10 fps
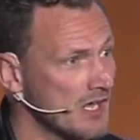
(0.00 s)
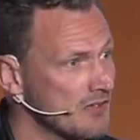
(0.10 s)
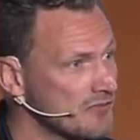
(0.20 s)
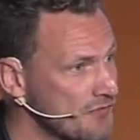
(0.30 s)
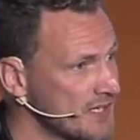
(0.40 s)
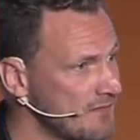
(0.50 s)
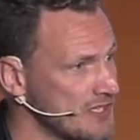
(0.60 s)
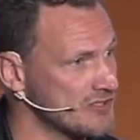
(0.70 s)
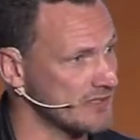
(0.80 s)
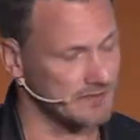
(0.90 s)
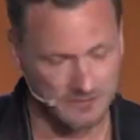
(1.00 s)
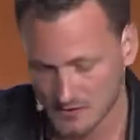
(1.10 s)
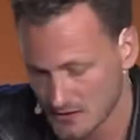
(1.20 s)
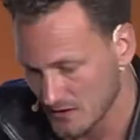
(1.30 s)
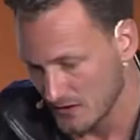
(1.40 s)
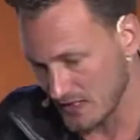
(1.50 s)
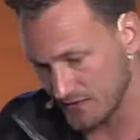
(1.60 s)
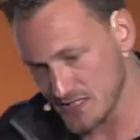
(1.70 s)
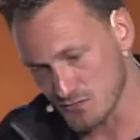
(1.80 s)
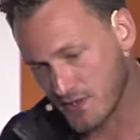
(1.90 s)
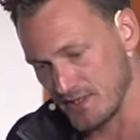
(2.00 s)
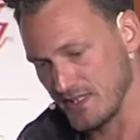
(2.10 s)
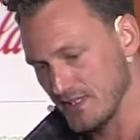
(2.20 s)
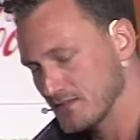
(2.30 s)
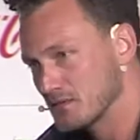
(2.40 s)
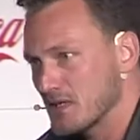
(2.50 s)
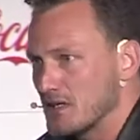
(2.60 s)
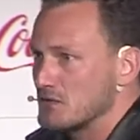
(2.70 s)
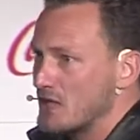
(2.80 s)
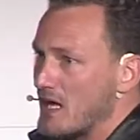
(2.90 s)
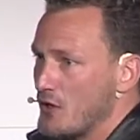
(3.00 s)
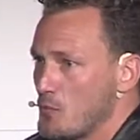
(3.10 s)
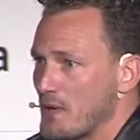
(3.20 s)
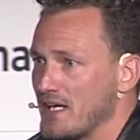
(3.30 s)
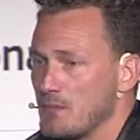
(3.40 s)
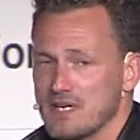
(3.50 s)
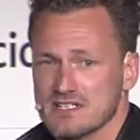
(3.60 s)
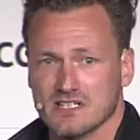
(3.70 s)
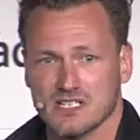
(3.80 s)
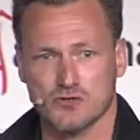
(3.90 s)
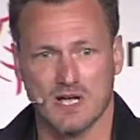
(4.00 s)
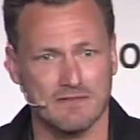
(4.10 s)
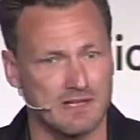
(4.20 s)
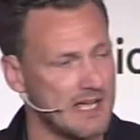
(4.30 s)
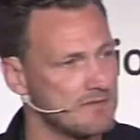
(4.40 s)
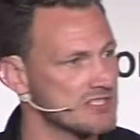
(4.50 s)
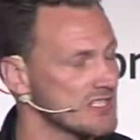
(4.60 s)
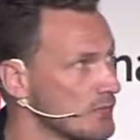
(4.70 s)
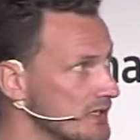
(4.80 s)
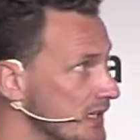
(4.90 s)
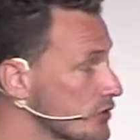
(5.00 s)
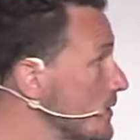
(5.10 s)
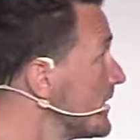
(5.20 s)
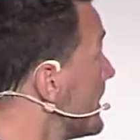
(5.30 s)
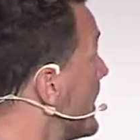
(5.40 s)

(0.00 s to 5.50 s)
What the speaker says: So think visually. Like this one here. I know panda bears can't drive. I haven't seen one yet do it.